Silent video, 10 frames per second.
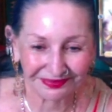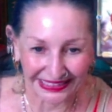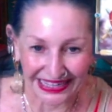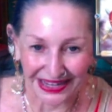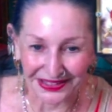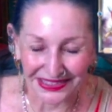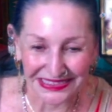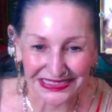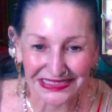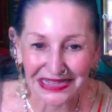Yeah,
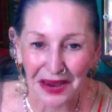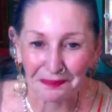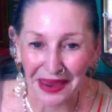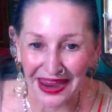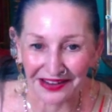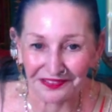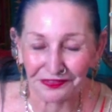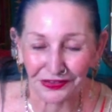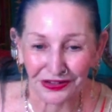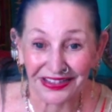this is a painful